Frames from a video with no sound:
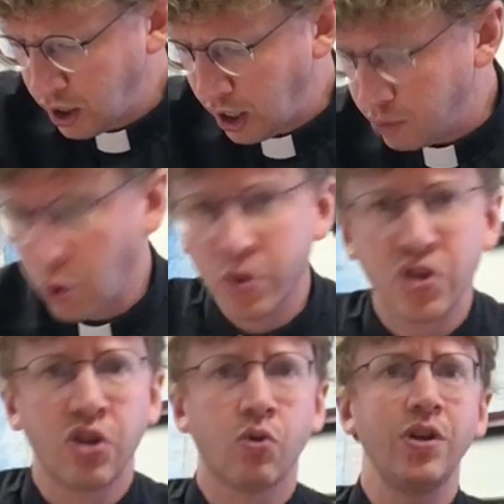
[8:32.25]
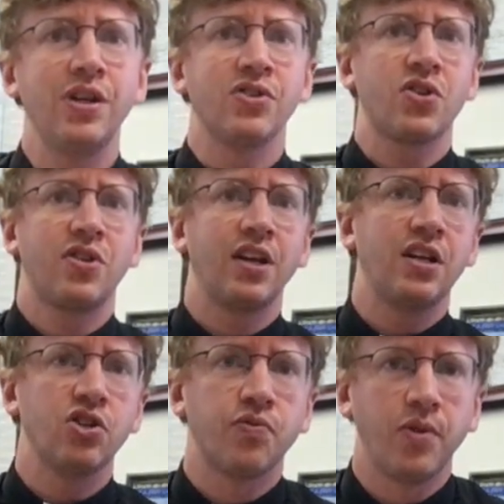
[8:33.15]
And Moses agrees that
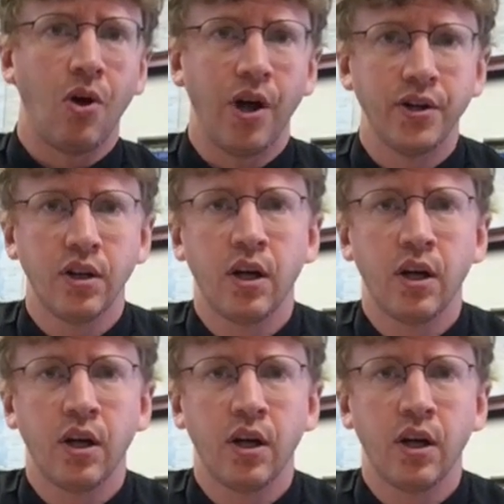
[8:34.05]
he's flawed.